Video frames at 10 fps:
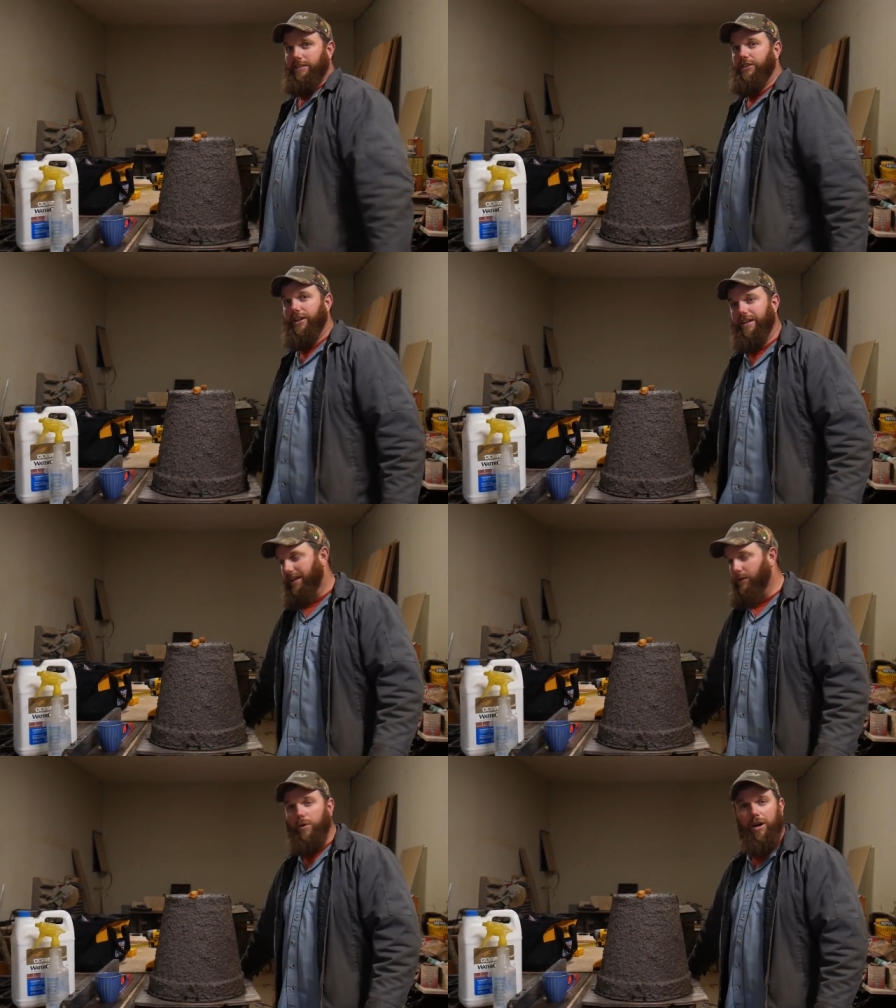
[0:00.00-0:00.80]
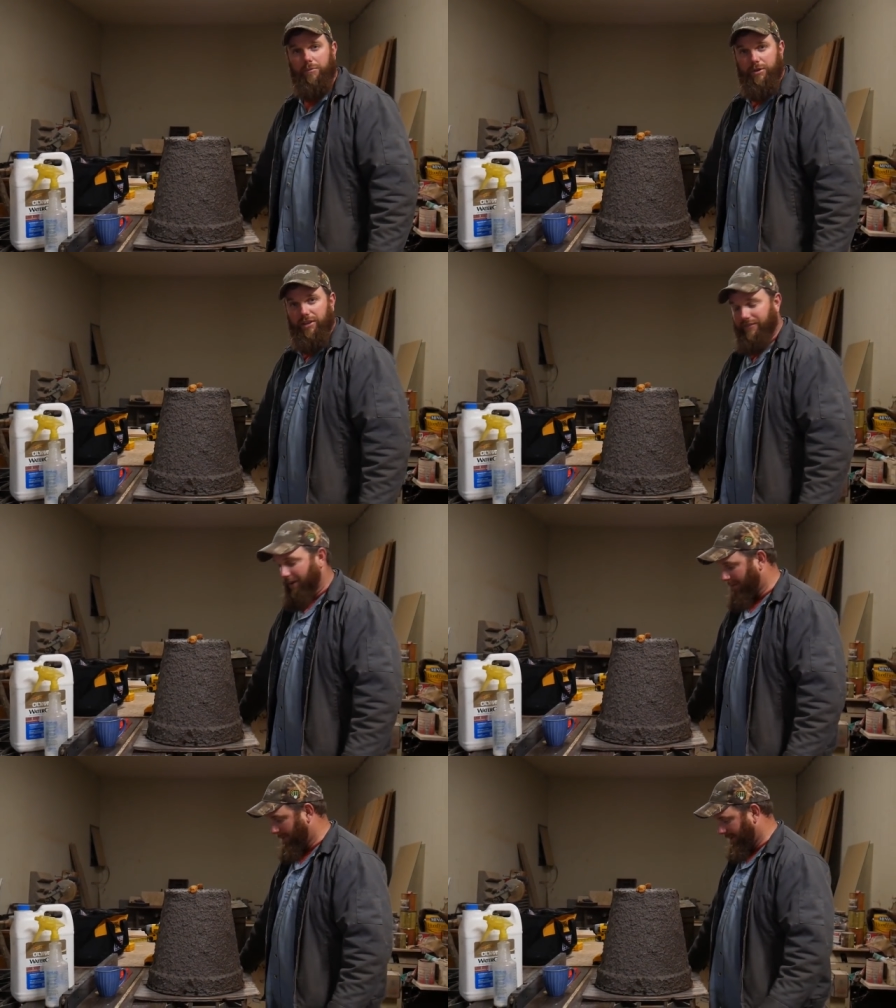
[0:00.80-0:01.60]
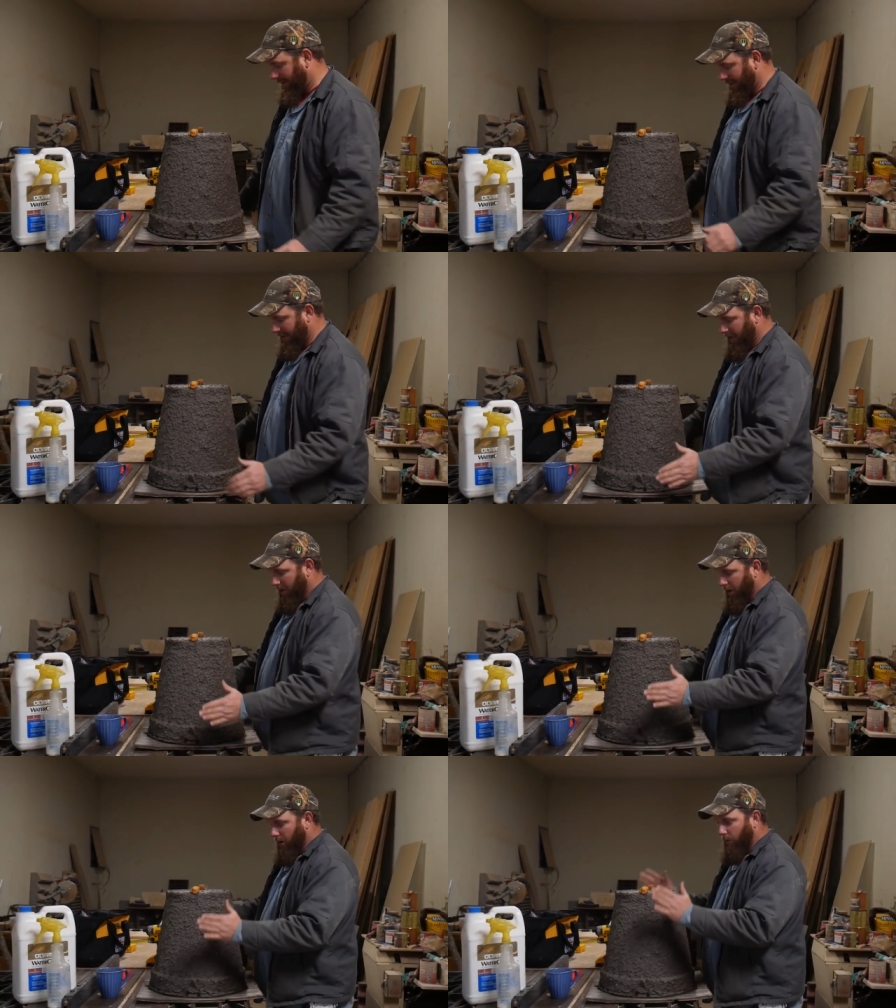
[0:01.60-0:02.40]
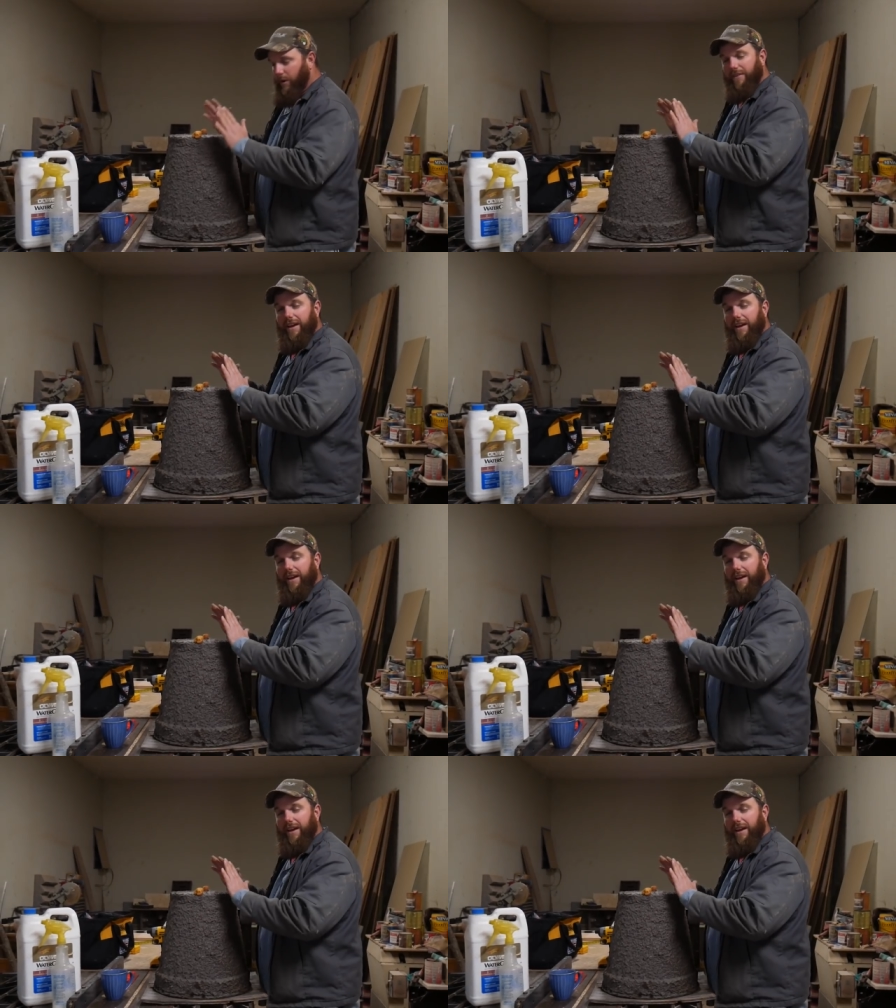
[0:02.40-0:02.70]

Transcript: good deal, welcome to the family. We've